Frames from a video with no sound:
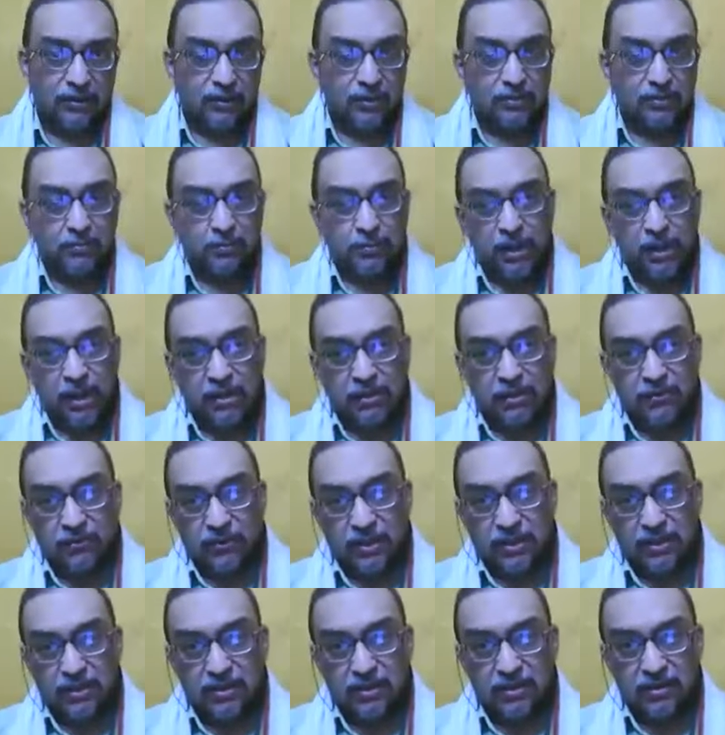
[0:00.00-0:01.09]
So the part
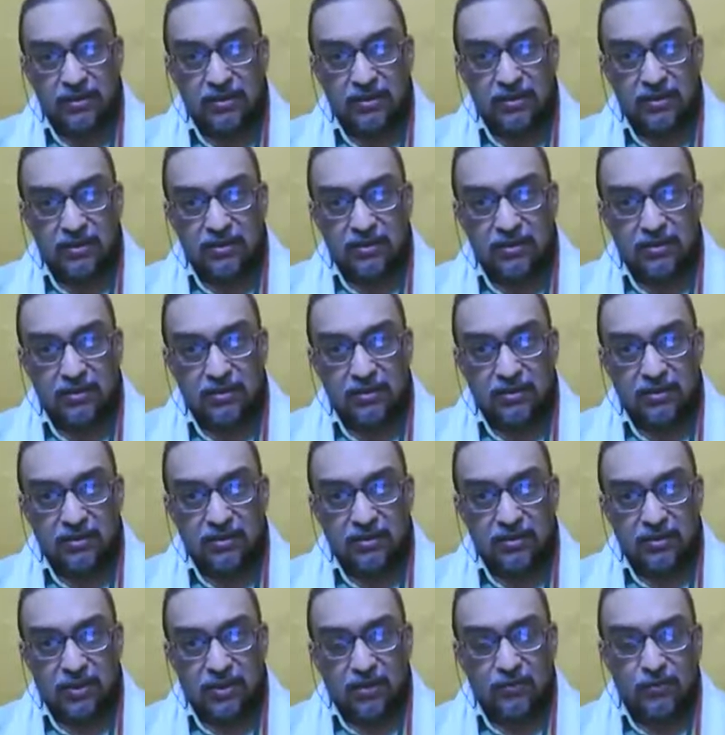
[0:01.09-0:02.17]
1
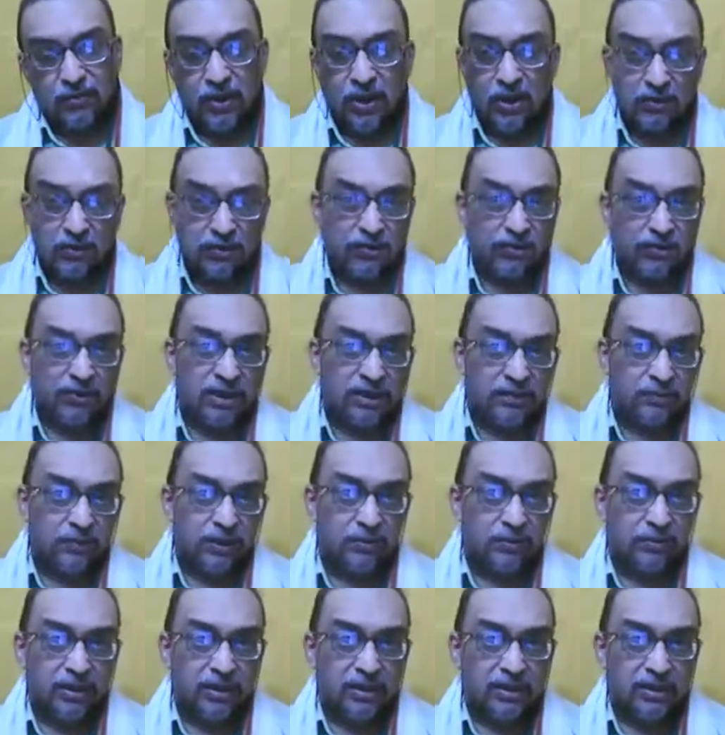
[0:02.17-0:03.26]
of Hawthorne
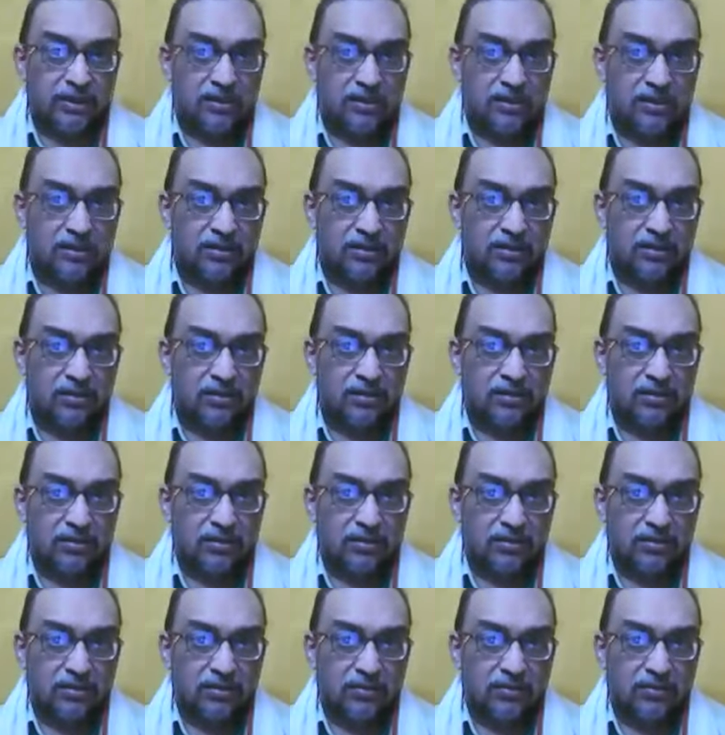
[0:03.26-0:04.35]
experiments
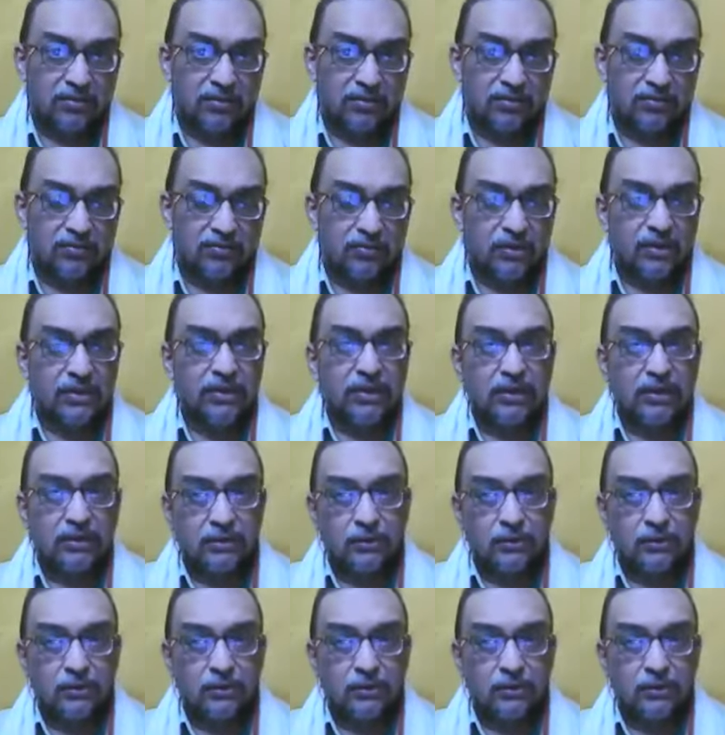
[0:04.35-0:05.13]
was